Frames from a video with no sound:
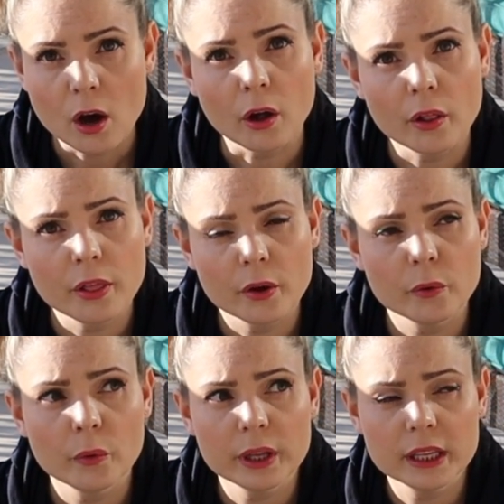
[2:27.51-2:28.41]

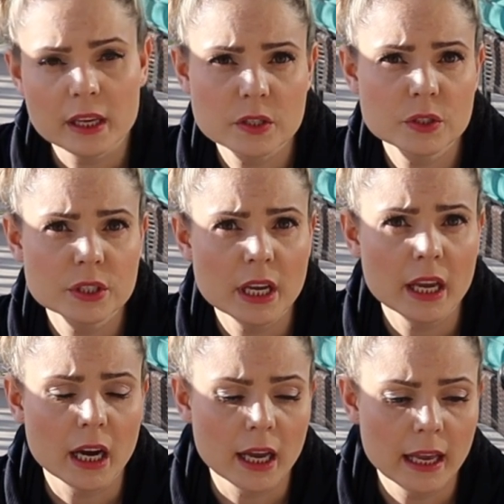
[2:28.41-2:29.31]
Although
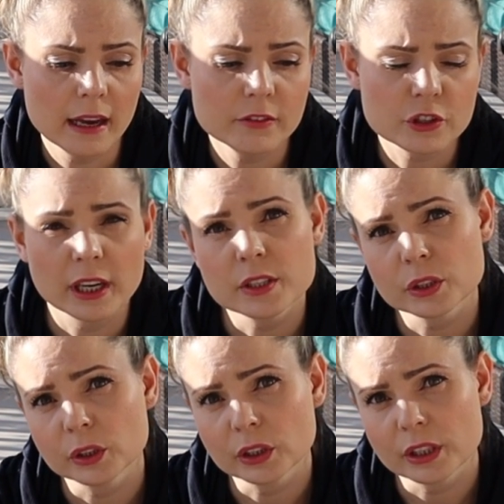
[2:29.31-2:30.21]
yesterday I have tried
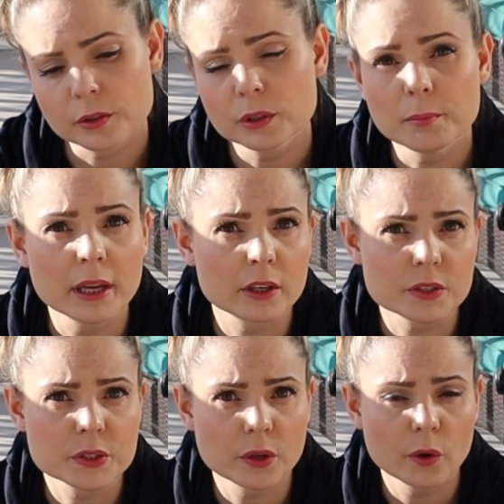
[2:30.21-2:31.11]
to look it through the
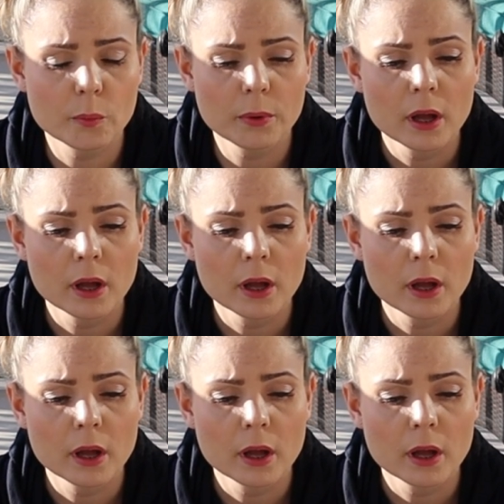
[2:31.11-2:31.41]
microscope